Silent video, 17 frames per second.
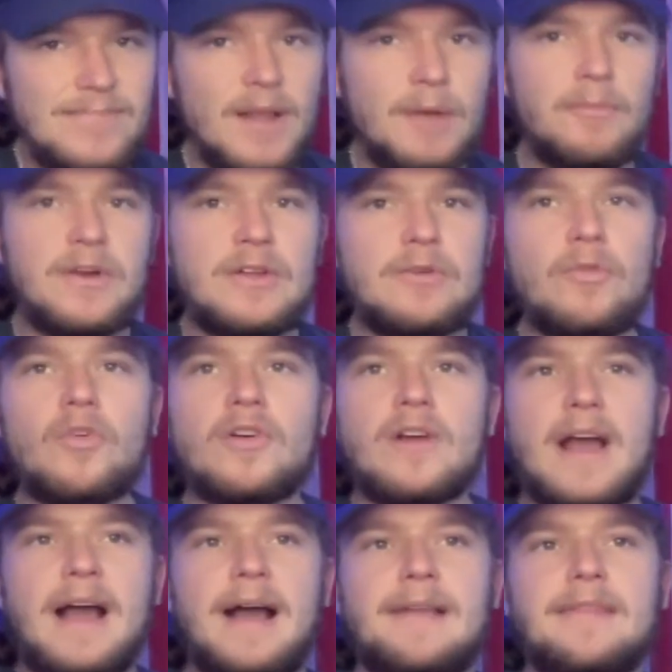when you look
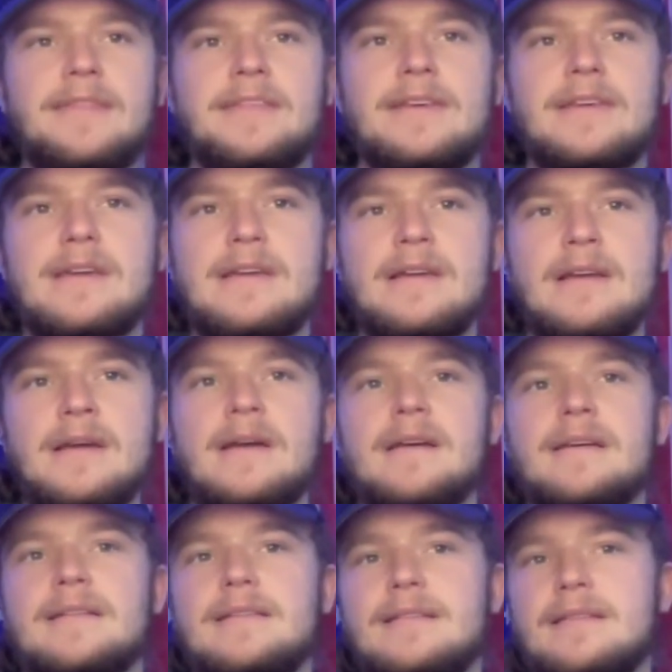at
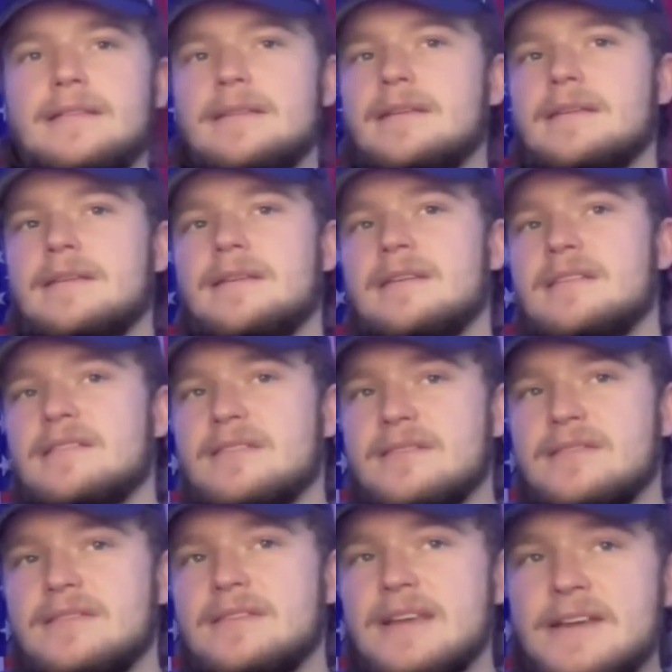
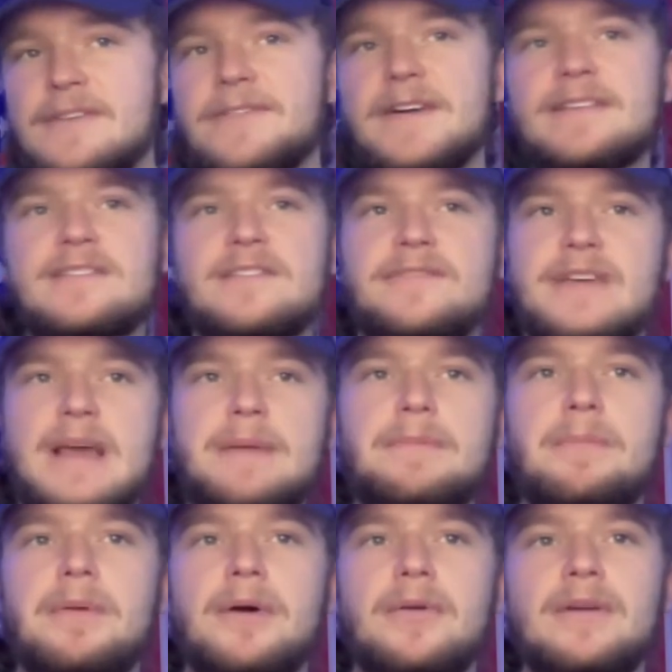his defensive
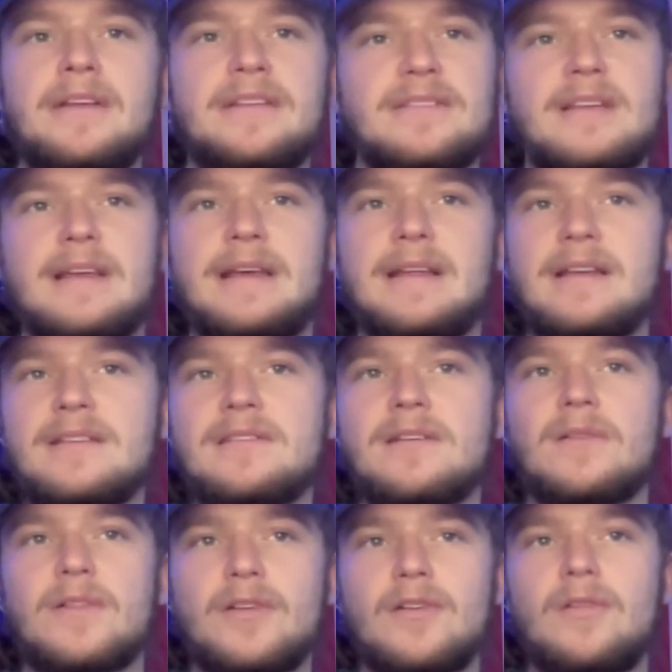capabilities, it is
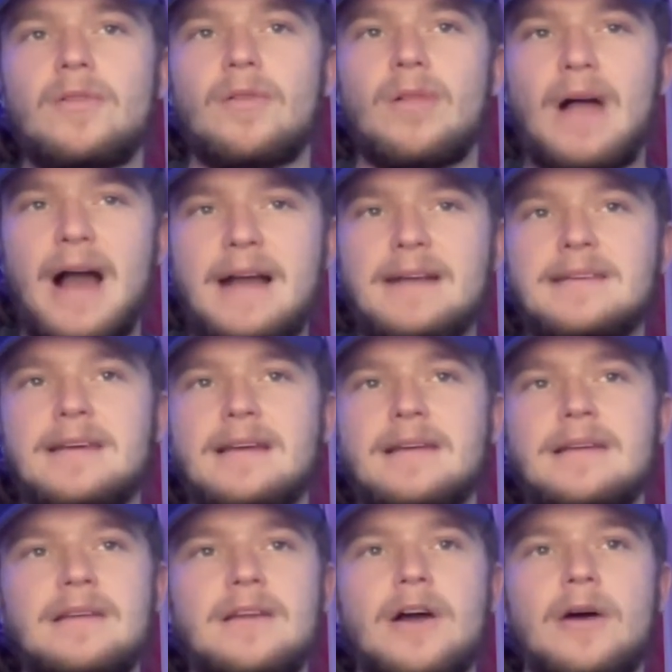a little
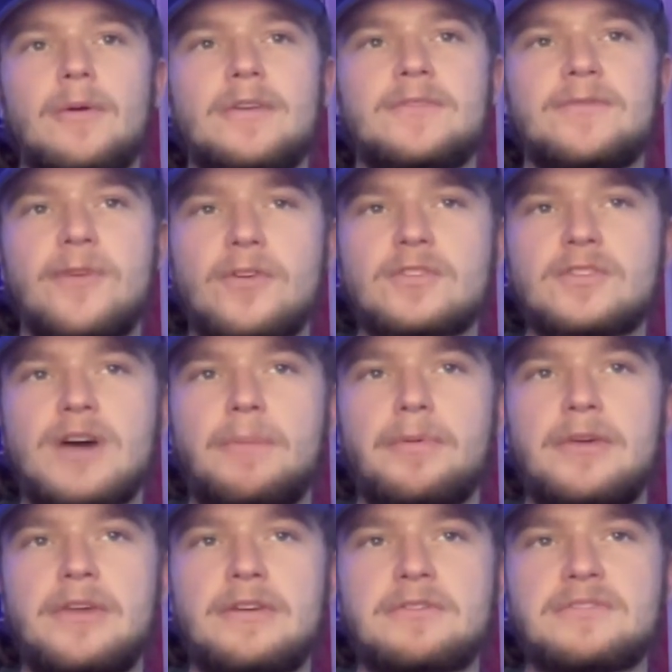lacking. You know, his first
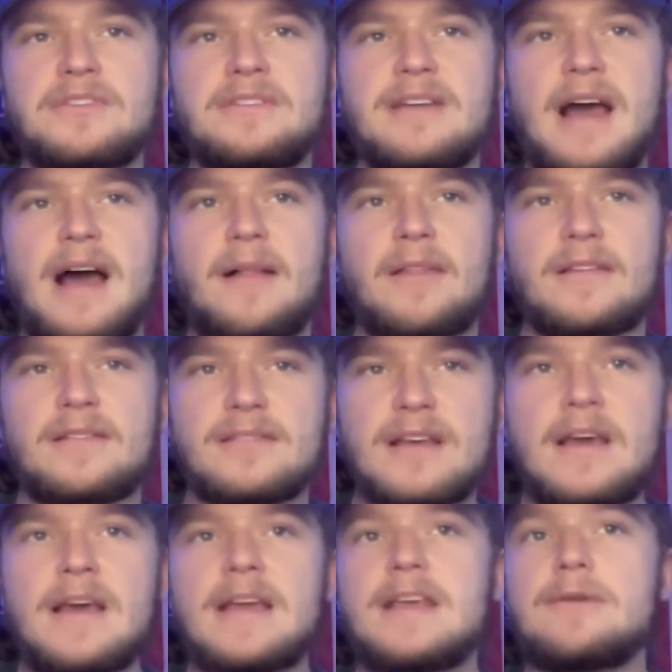couple years in Dallas,
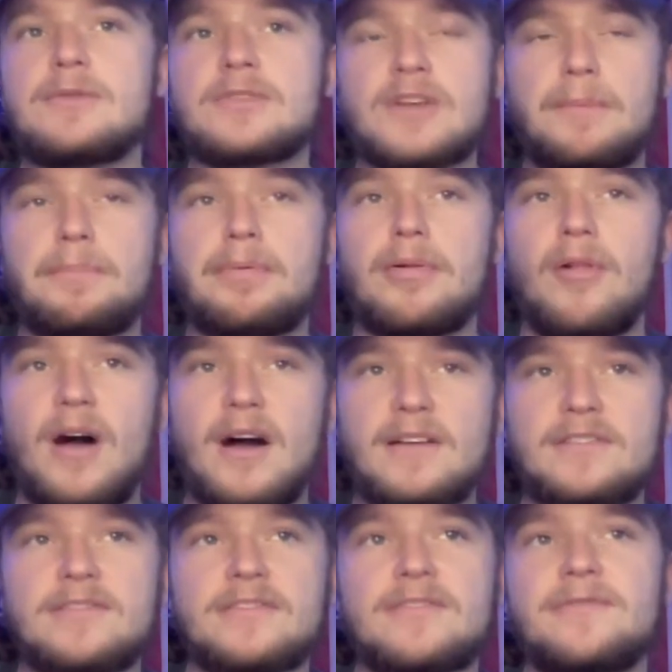he was a
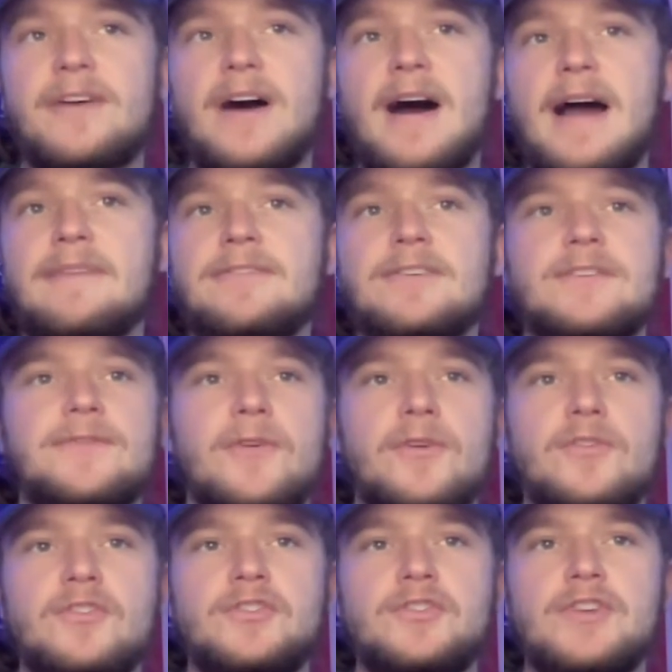+5 his
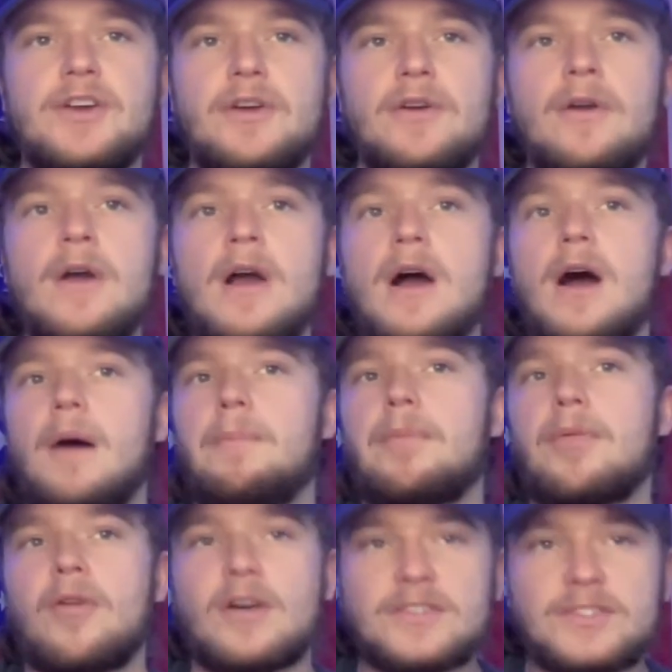first year, a
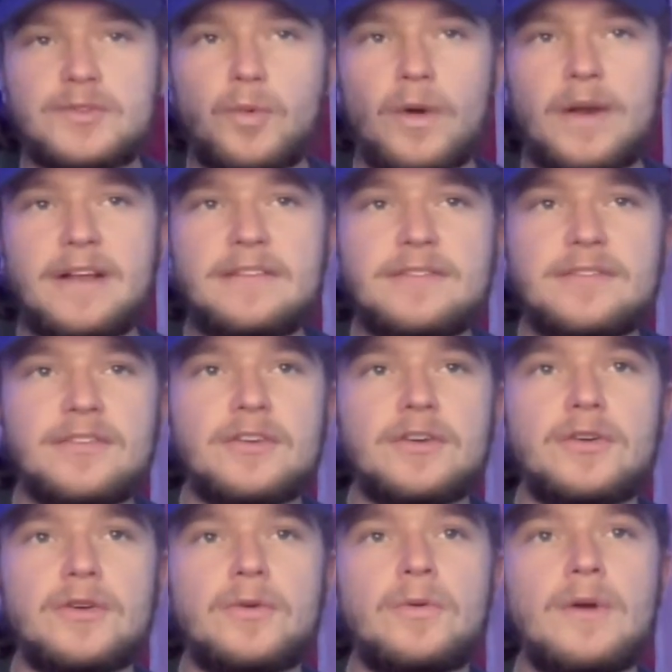
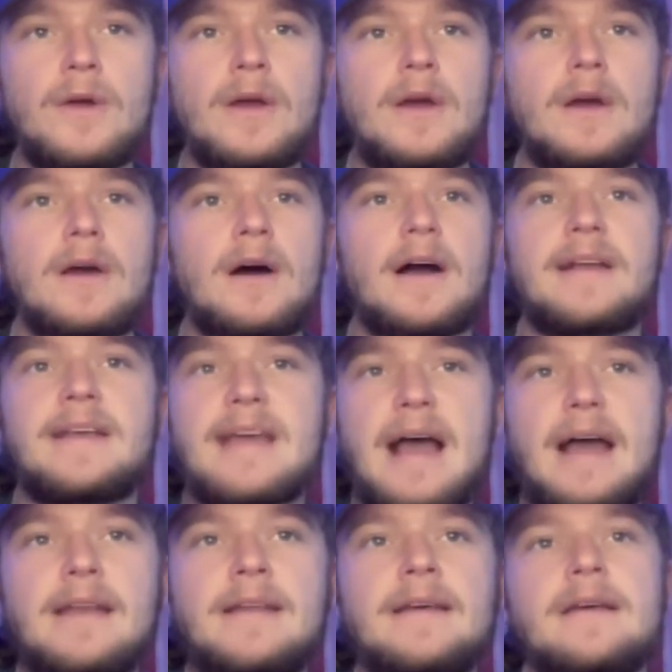+22.
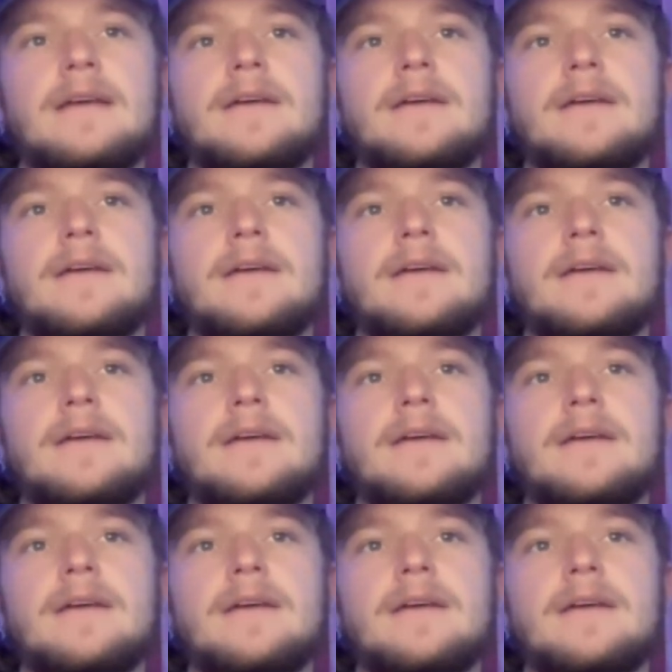Again,